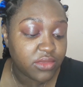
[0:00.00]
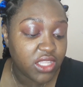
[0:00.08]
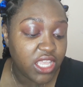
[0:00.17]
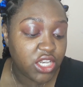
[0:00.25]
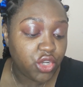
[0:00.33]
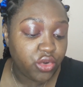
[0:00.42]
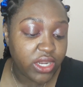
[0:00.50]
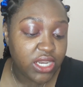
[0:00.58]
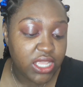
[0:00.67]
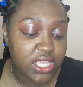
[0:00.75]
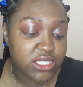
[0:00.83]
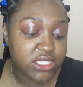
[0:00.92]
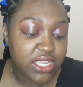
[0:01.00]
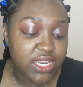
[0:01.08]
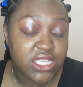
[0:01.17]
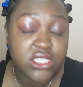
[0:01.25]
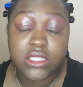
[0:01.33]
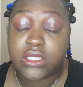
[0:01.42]
ingredients. It
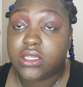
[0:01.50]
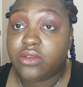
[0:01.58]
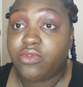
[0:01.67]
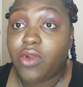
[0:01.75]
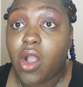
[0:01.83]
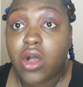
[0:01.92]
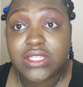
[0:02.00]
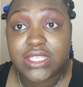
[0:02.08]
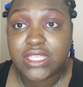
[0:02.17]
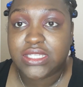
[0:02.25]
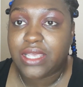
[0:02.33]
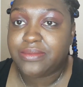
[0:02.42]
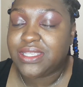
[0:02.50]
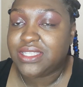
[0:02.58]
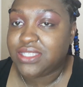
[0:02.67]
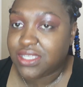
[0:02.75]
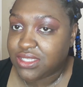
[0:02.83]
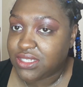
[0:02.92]
is for all skin types
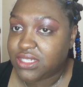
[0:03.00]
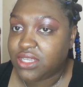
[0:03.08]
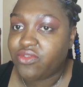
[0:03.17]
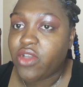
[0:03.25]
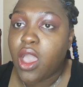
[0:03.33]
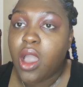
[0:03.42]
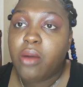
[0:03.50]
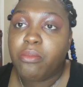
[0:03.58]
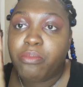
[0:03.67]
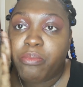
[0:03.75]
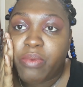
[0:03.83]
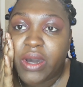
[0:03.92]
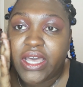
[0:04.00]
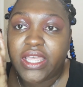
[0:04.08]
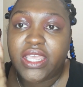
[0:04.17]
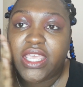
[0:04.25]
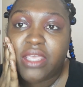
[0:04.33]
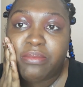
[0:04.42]
and sensitive,
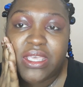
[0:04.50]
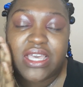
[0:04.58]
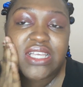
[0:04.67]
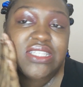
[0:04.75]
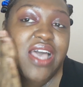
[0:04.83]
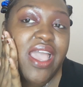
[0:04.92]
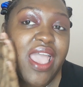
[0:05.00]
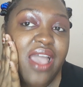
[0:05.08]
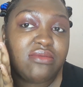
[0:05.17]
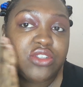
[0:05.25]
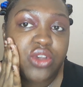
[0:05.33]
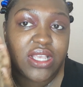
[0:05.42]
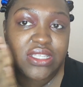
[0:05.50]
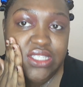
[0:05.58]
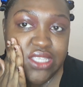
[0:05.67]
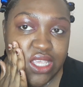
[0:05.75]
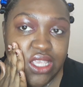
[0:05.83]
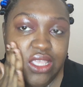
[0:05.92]
but because I have dry
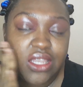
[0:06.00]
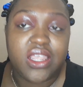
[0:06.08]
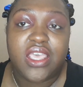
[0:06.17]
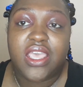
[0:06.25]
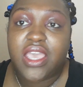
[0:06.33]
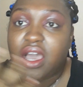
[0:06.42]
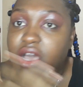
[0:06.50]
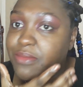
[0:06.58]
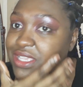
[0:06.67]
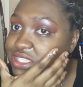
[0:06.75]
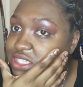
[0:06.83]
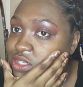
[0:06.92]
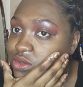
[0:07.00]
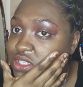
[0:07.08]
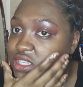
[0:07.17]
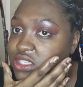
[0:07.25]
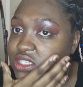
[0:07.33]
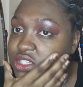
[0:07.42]
skin, it still
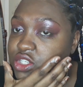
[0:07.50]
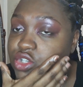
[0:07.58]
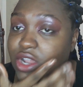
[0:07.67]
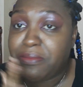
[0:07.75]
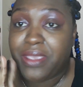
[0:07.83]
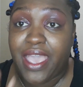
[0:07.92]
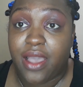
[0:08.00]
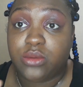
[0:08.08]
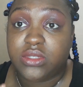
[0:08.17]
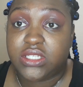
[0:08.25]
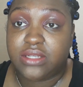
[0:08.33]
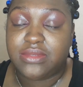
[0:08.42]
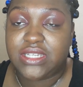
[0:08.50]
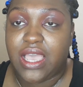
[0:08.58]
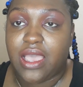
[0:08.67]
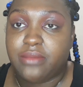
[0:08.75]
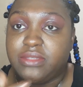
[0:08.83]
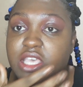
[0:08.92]
tends to dry me out
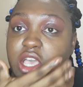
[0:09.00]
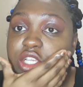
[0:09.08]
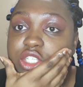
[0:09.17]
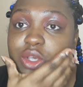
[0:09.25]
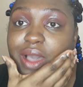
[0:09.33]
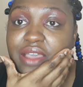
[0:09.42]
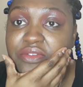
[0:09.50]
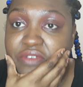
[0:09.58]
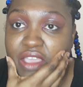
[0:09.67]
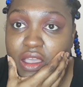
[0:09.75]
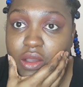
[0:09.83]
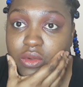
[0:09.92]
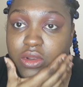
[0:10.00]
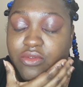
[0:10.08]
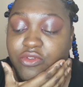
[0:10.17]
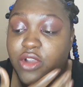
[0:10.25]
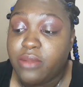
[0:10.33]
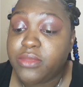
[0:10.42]
sometimes. So I found
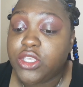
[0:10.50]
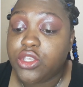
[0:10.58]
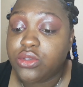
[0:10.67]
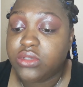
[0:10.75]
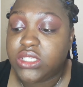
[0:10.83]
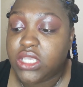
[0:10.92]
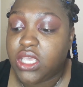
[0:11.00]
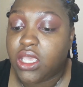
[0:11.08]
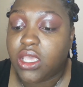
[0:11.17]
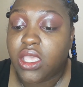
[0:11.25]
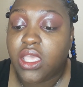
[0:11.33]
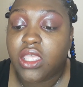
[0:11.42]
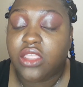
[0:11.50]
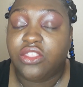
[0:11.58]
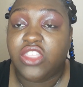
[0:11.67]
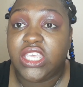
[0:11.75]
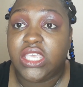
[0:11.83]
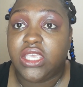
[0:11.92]
from using
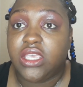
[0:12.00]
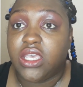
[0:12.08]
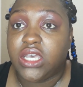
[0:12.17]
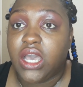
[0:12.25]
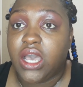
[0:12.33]
the